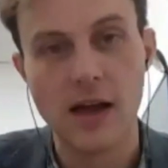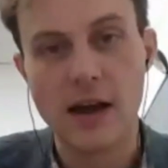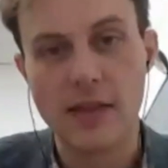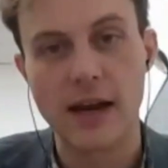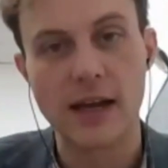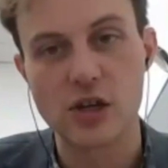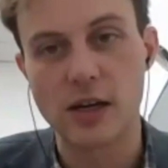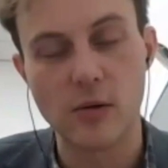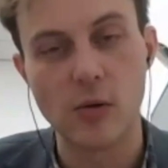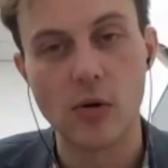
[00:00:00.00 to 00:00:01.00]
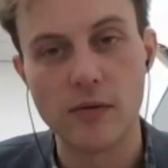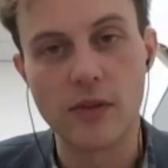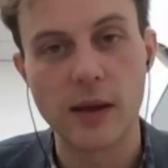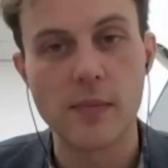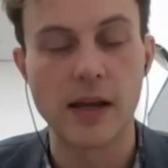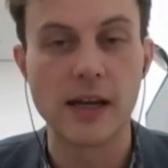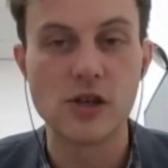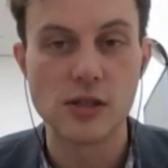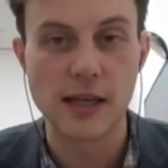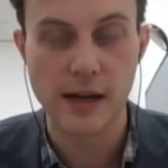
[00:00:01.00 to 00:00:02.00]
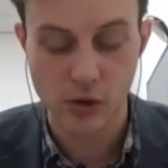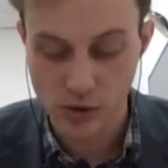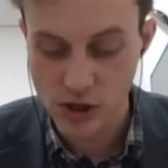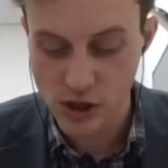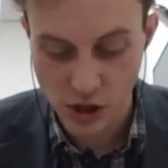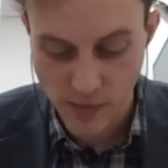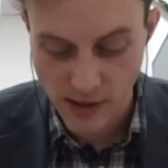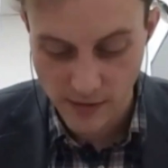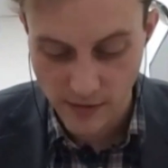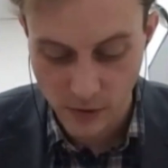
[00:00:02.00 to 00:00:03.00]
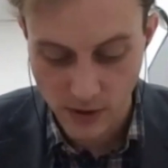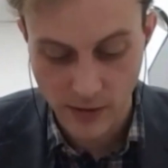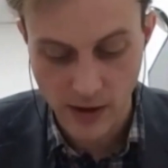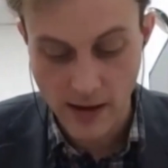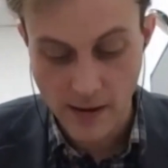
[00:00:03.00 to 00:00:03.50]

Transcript: and then actually all of the implications of that cause such a massive fallout.